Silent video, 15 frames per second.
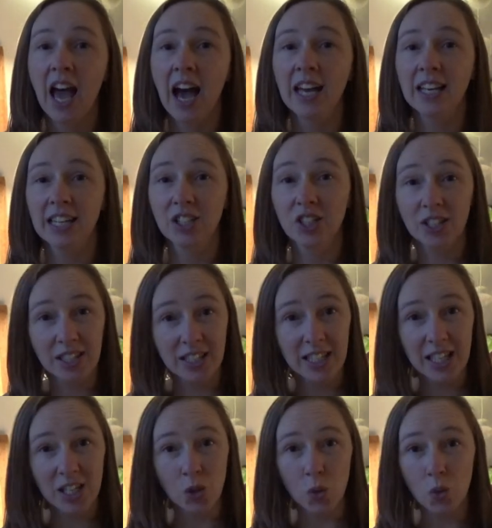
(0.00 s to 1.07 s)
And I shall
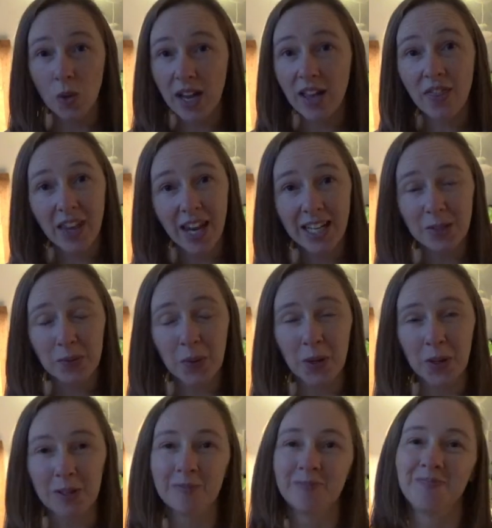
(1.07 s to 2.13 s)
see you in the next
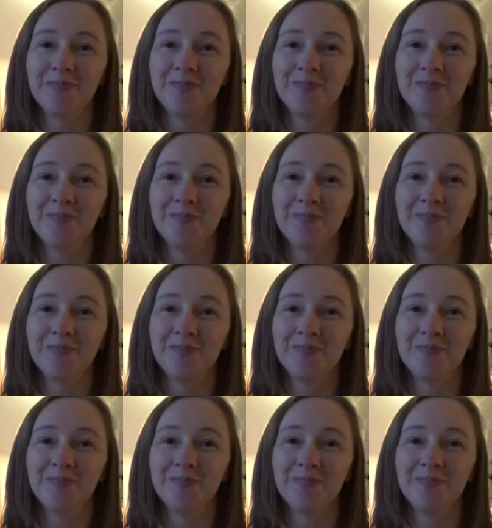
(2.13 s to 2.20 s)
one.